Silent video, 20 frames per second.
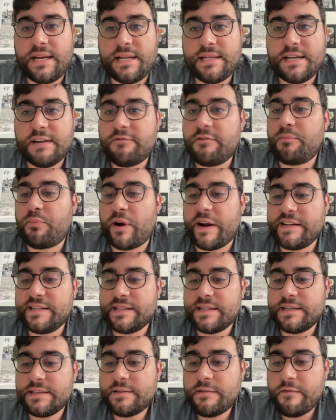different
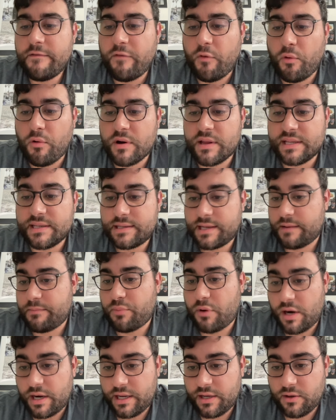prices for the same
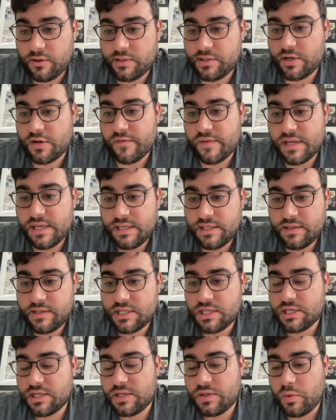product or service
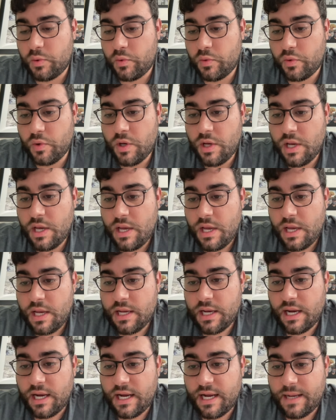to
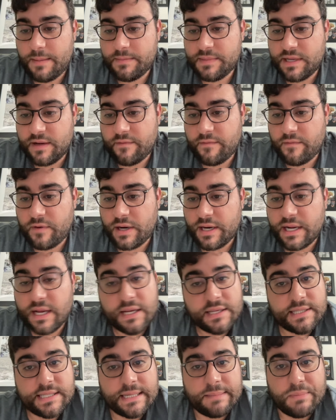different
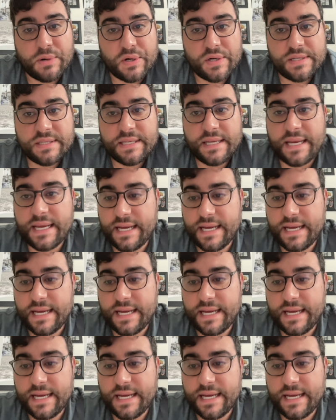customers.